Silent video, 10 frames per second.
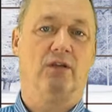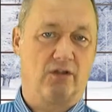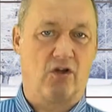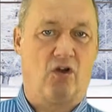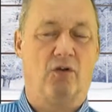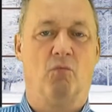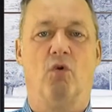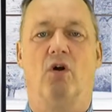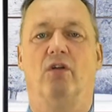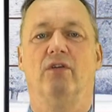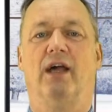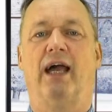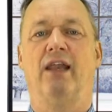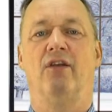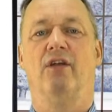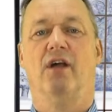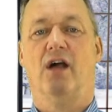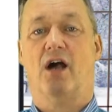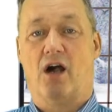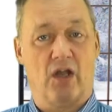column 1, and
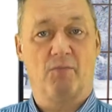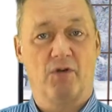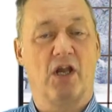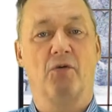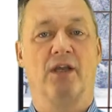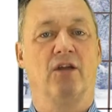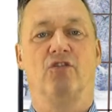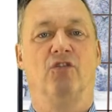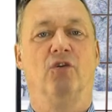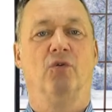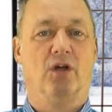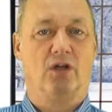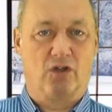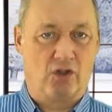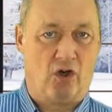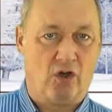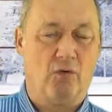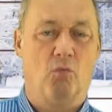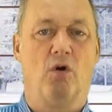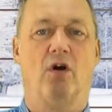I'm going to,
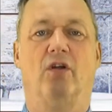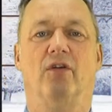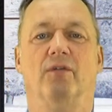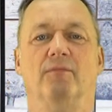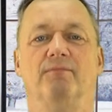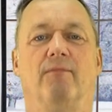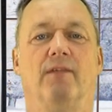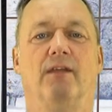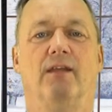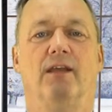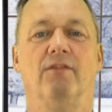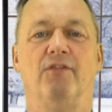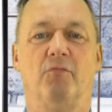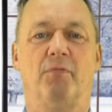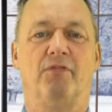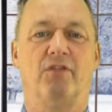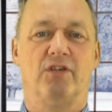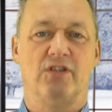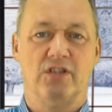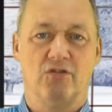column 1. If you prefer
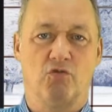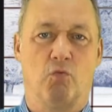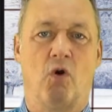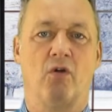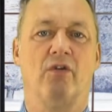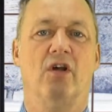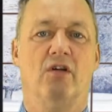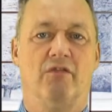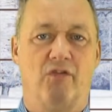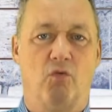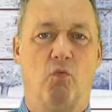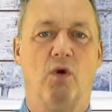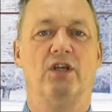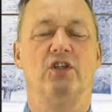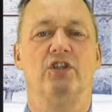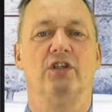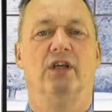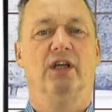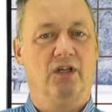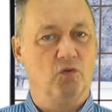to use one for wish
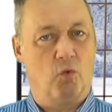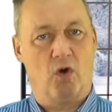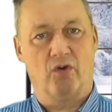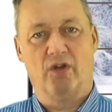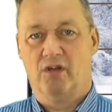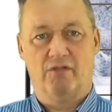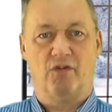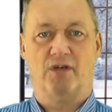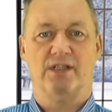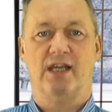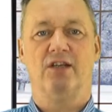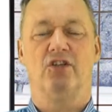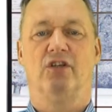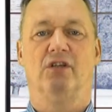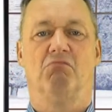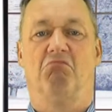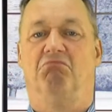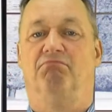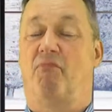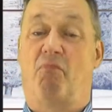and one for intention,
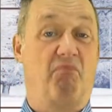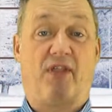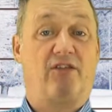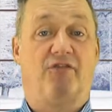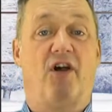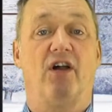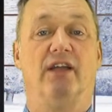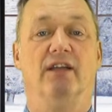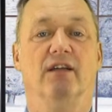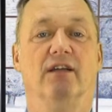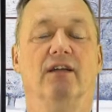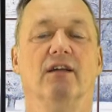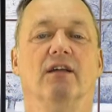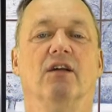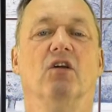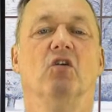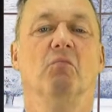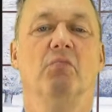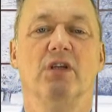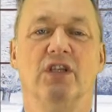that's fine.
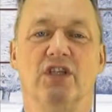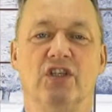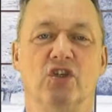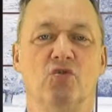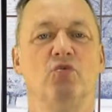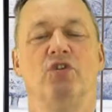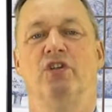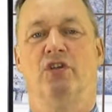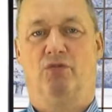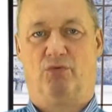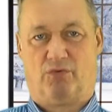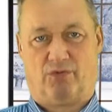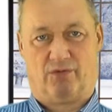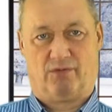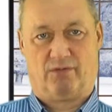But you choose.